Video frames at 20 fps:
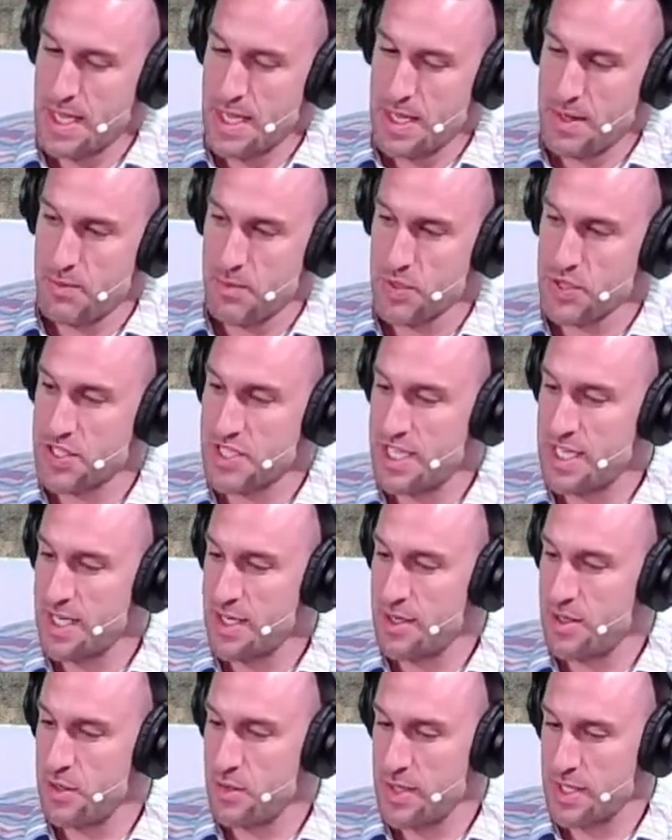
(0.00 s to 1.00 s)
Proceeded
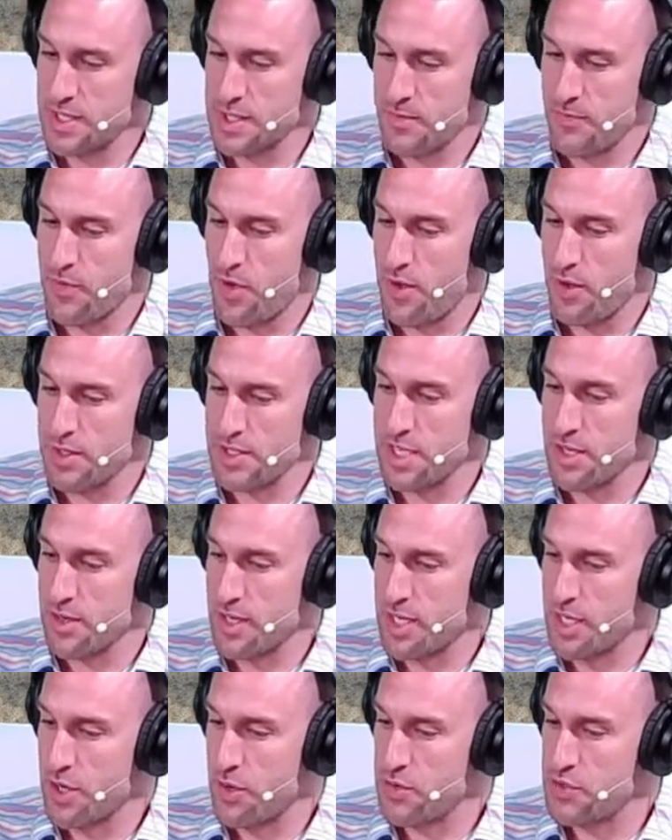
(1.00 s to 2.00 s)
doing some voluntary
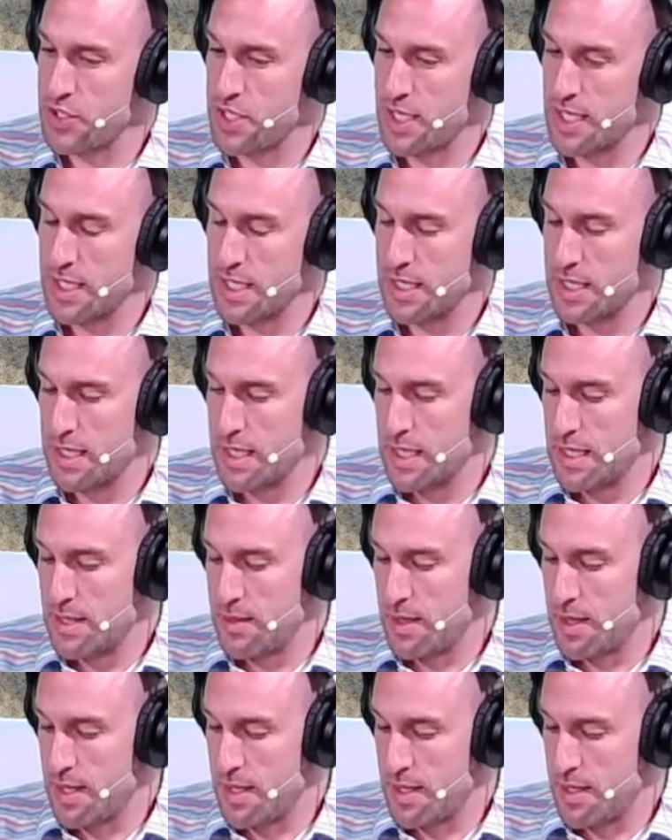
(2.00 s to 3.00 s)
coaching
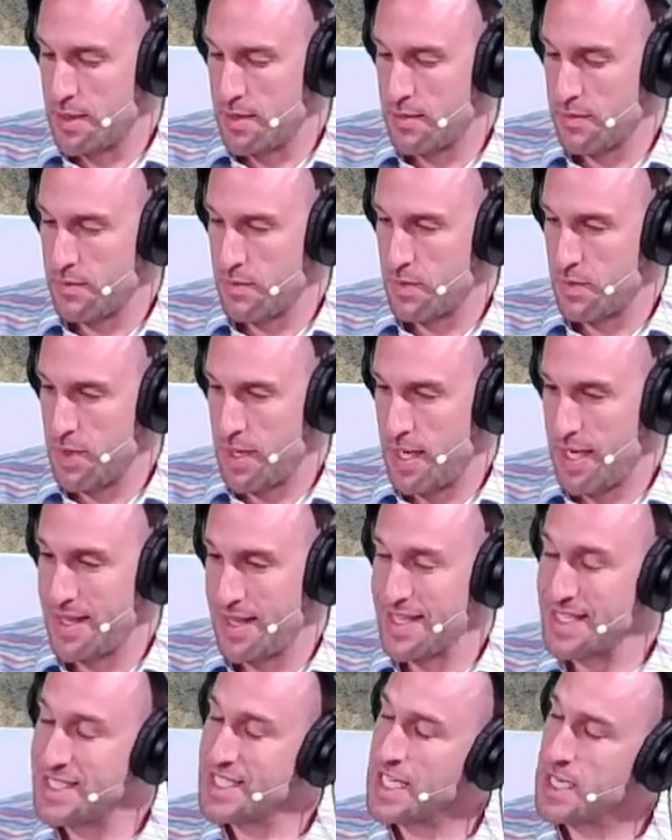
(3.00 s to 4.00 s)
in the
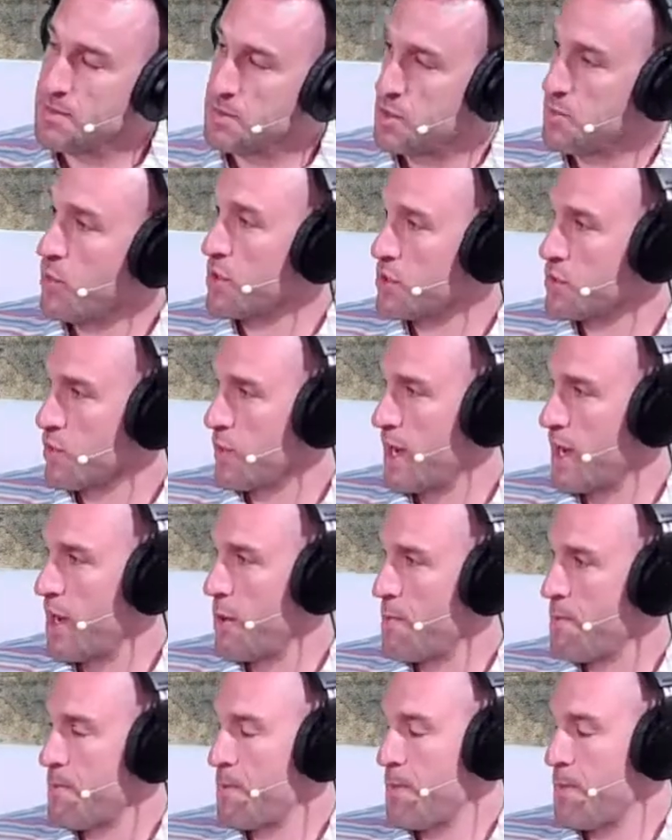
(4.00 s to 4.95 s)
team sports realm.